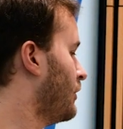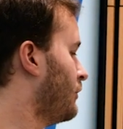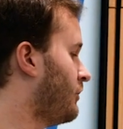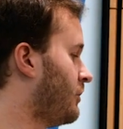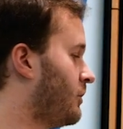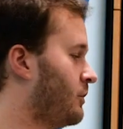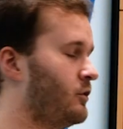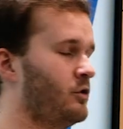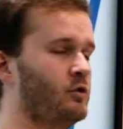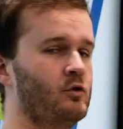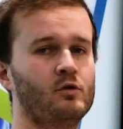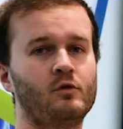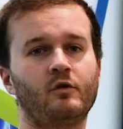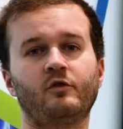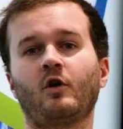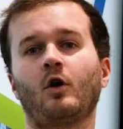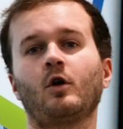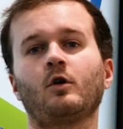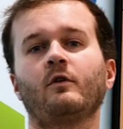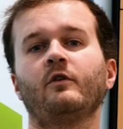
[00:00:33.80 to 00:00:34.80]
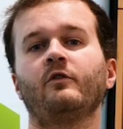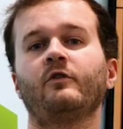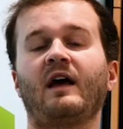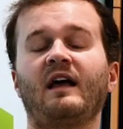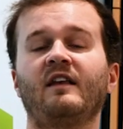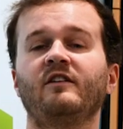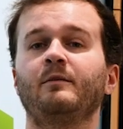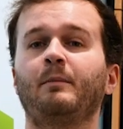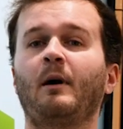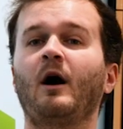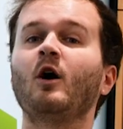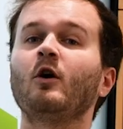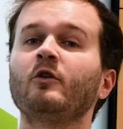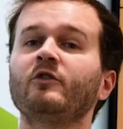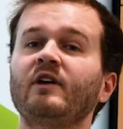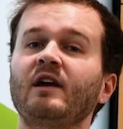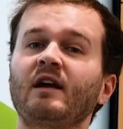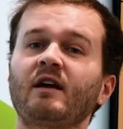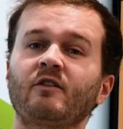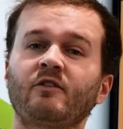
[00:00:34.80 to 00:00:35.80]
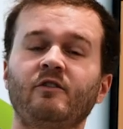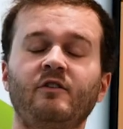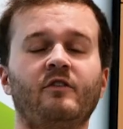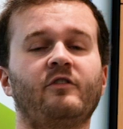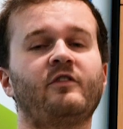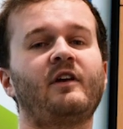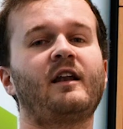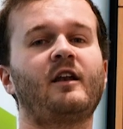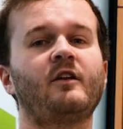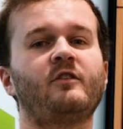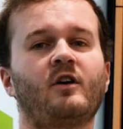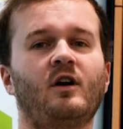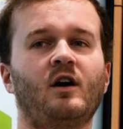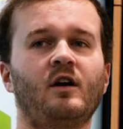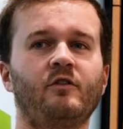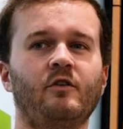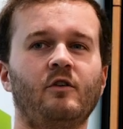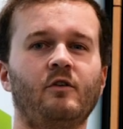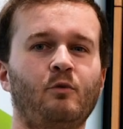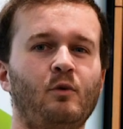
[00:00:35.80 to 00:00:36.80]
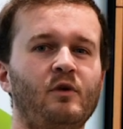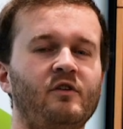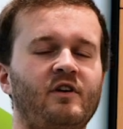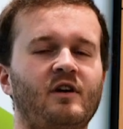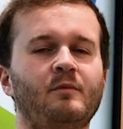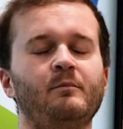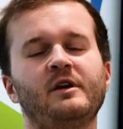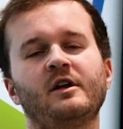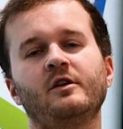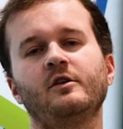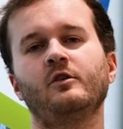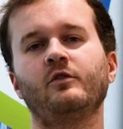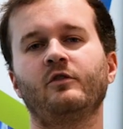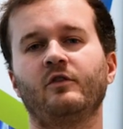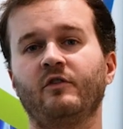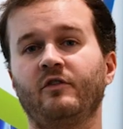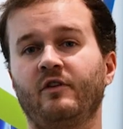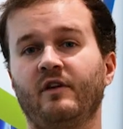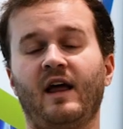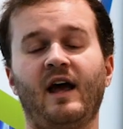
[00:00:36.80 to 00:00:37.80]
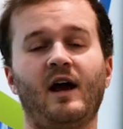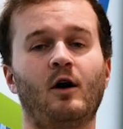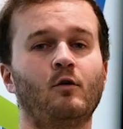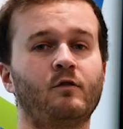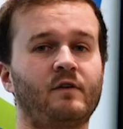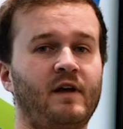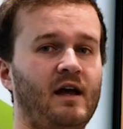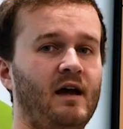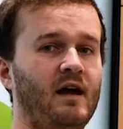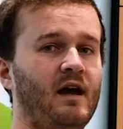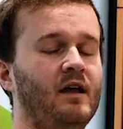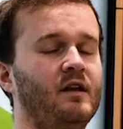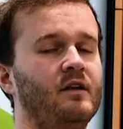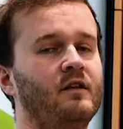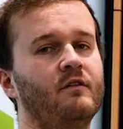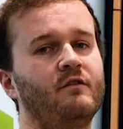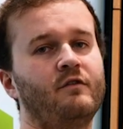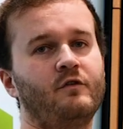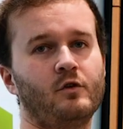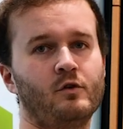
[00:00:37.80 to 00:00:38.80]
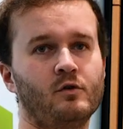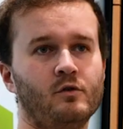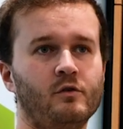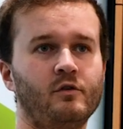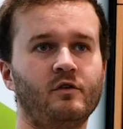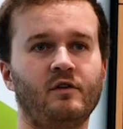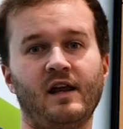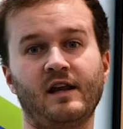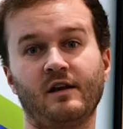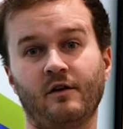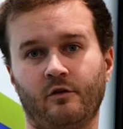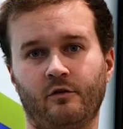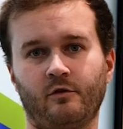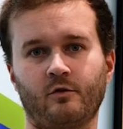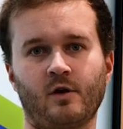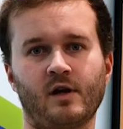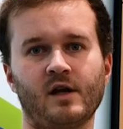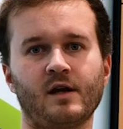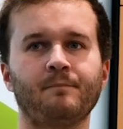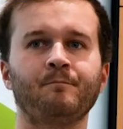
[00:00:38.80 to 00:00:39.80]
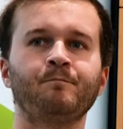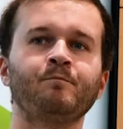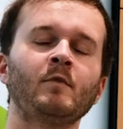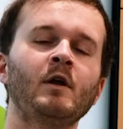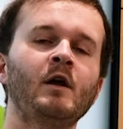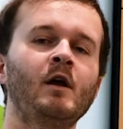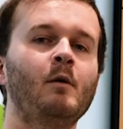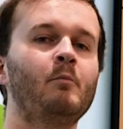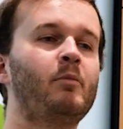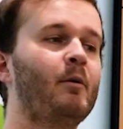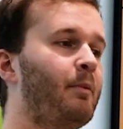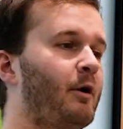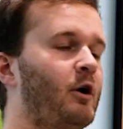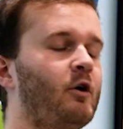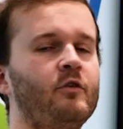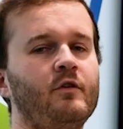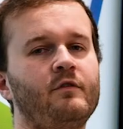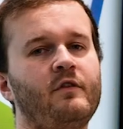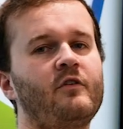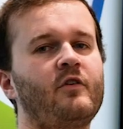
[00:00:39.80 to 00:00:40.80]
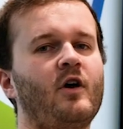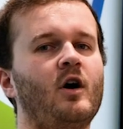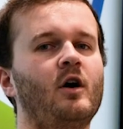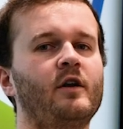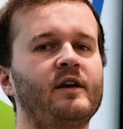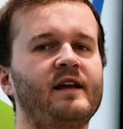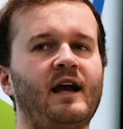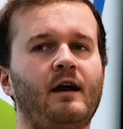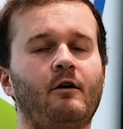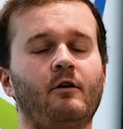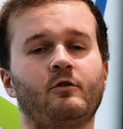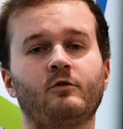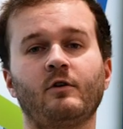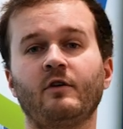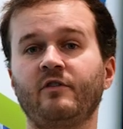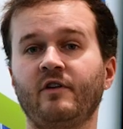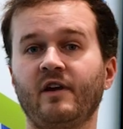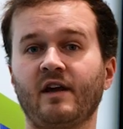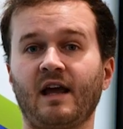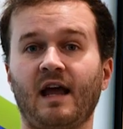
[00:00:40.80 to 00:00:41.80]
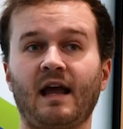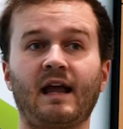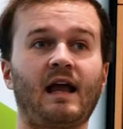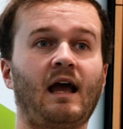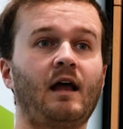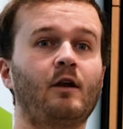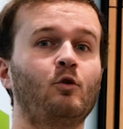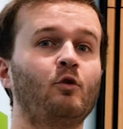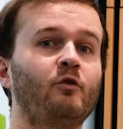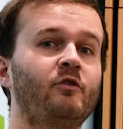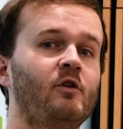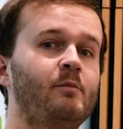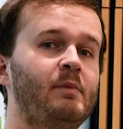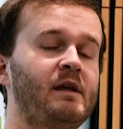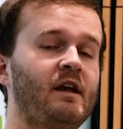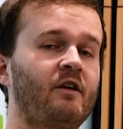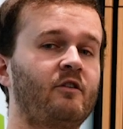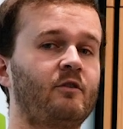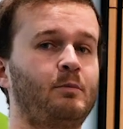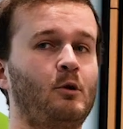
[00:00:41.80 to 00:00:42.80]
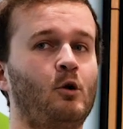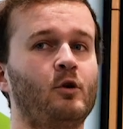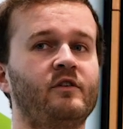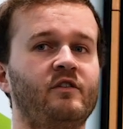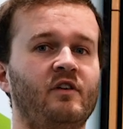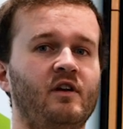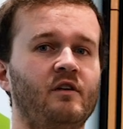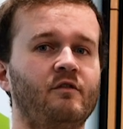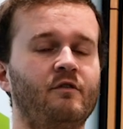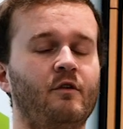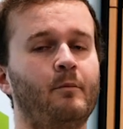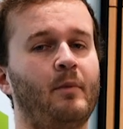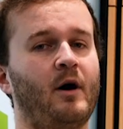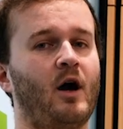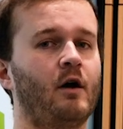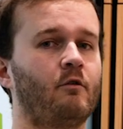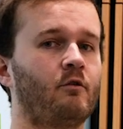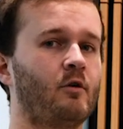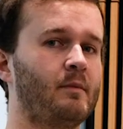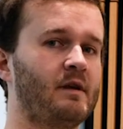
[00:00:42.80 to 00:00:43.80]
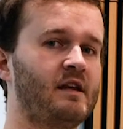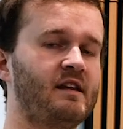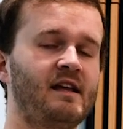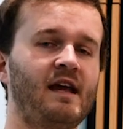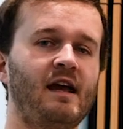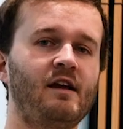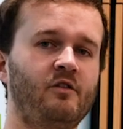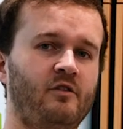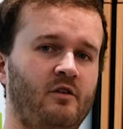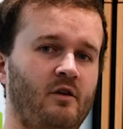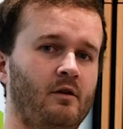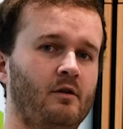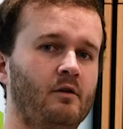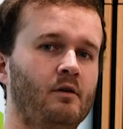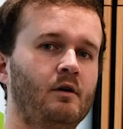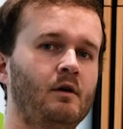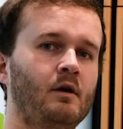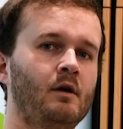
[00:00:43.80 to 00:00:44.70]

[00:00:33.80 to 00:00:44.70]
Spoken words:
to tolerance to antibiotics, to sanitizers, which can be a nuisance in healthcare and the food industry. But because of this hardy characteristic, it can also be exploited for bioremediation.